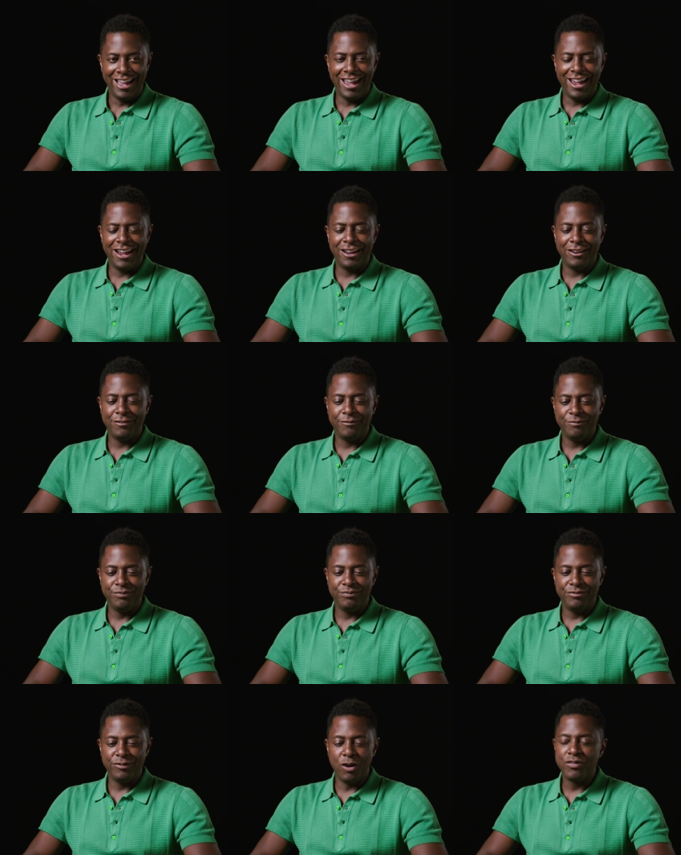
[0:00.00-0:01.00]
And
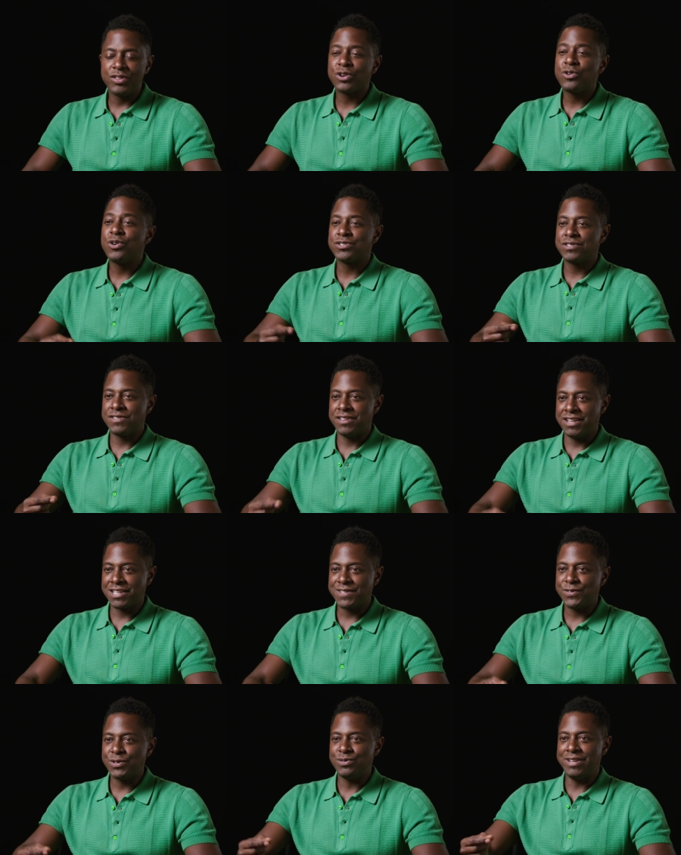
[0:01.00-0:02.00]
over the course of the
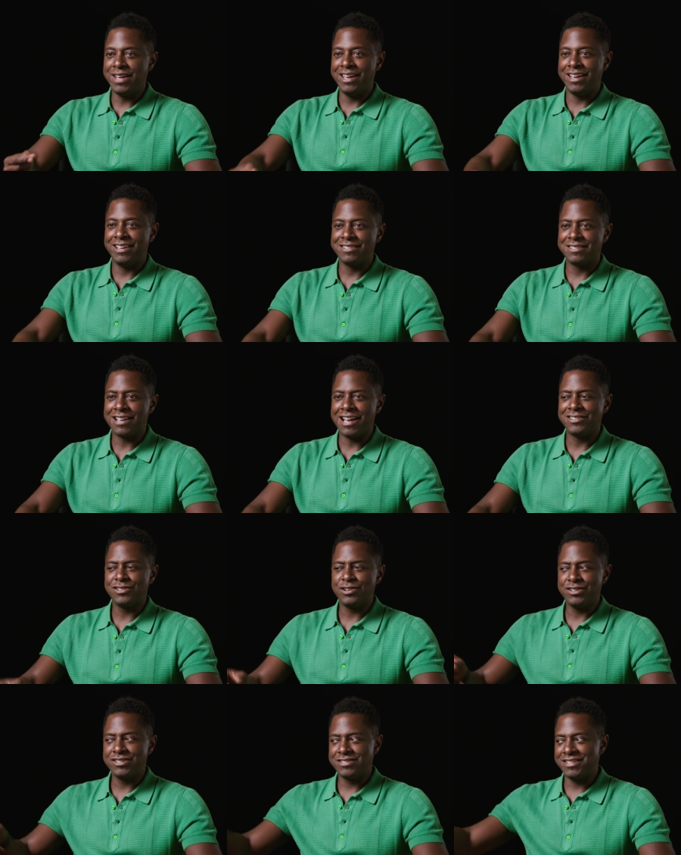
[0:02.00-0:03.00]
next few days, I
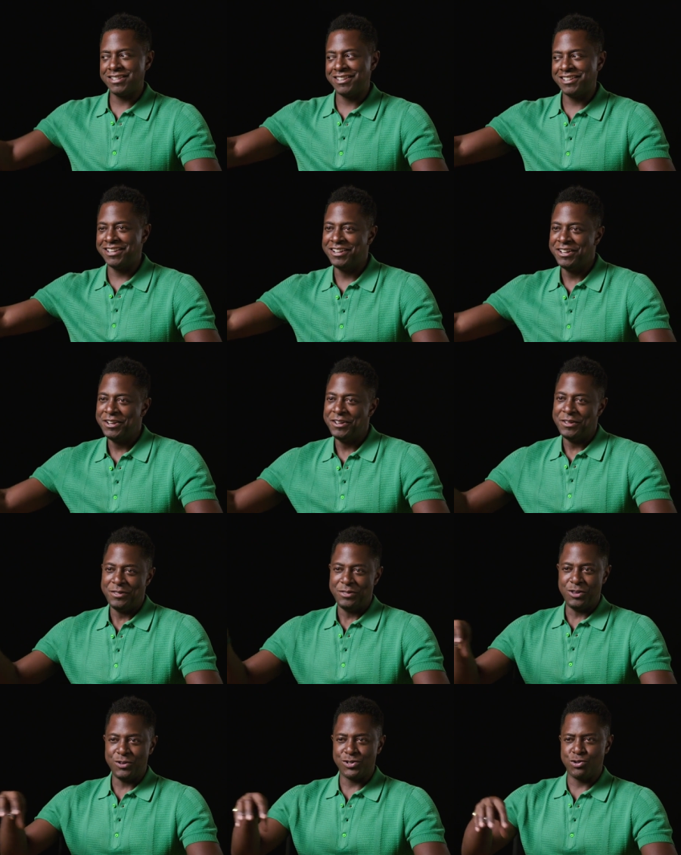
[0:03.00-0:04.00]
started to see
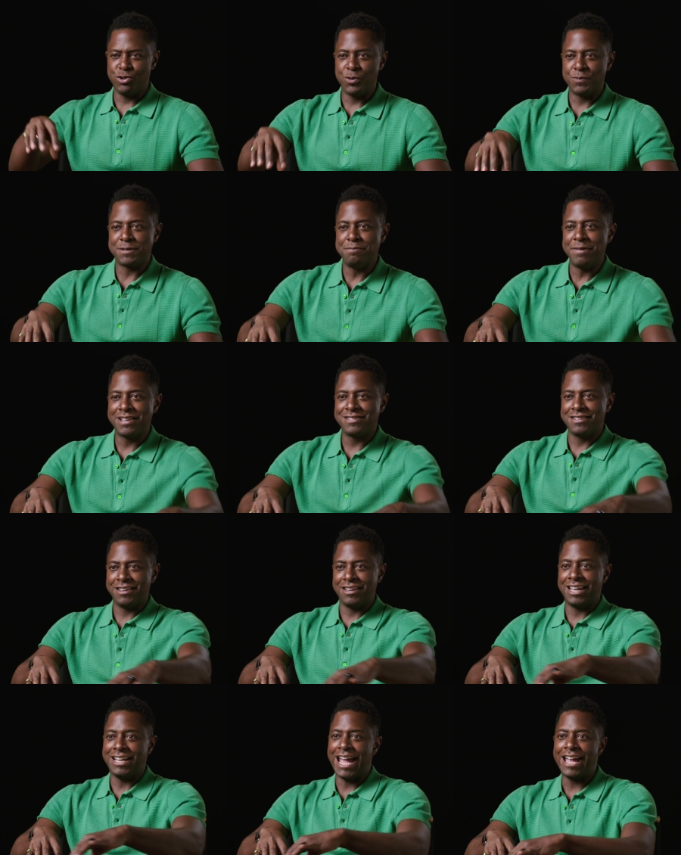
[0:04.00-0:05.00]
those groups
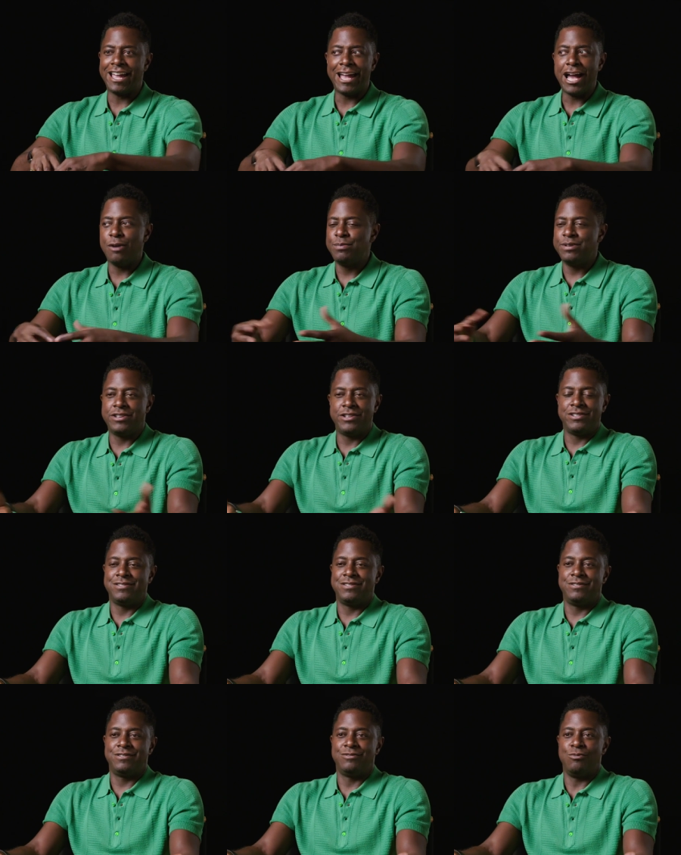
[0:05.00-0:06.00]
mixing and hanging out
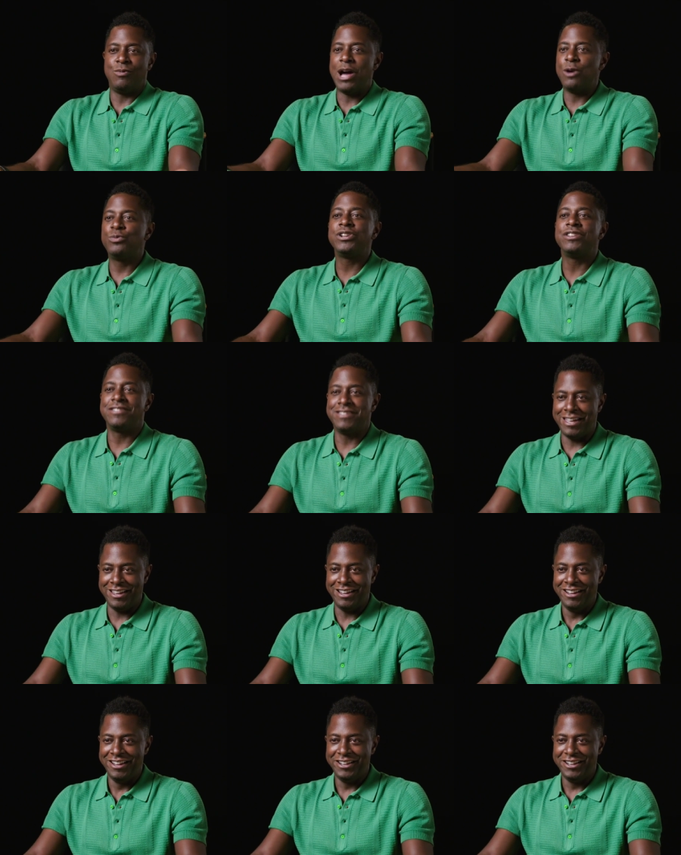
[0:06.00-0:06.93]
because why wouldn't they?